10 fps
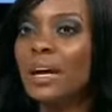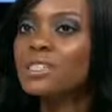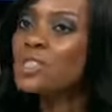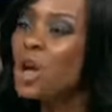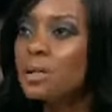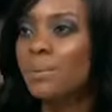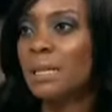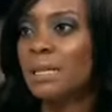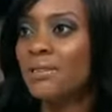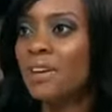I strongly
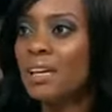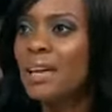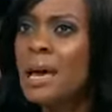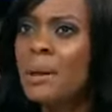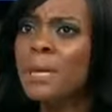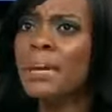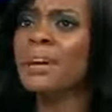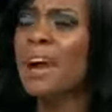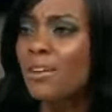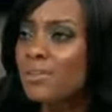believe in
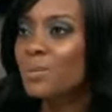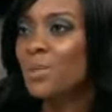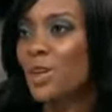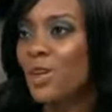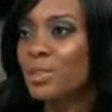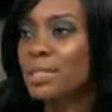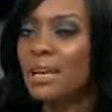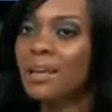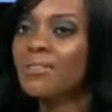being comfortable in your own skin.